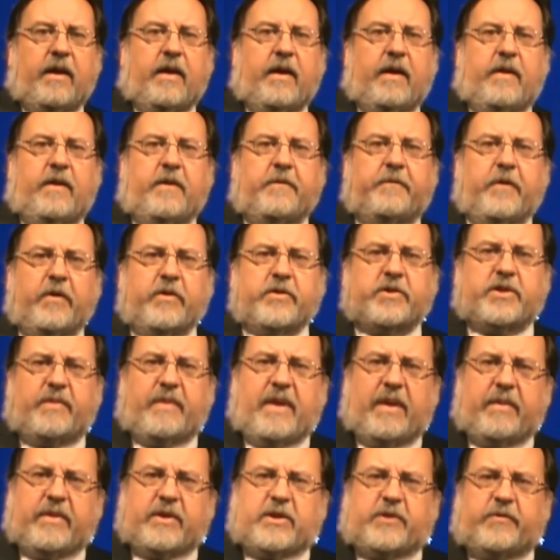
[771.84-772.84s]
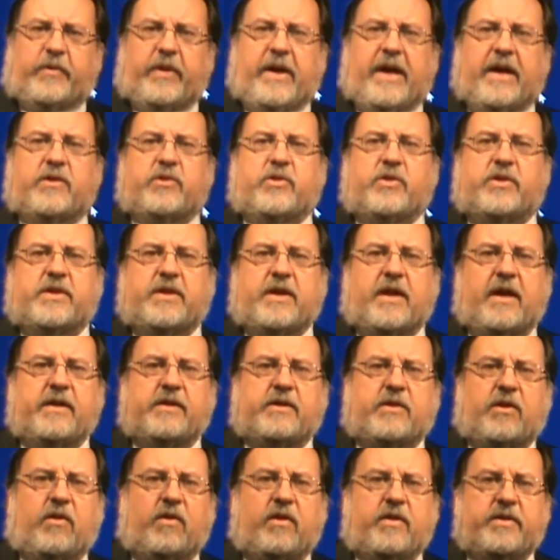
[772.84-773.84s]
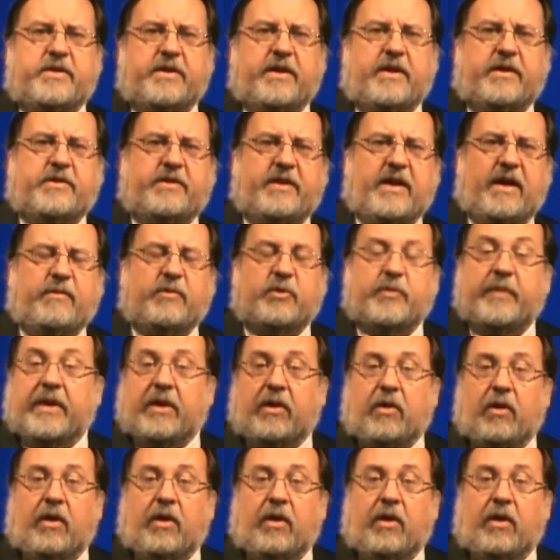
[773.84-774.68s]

The First Amendment's Free Exercise Clause and Establishment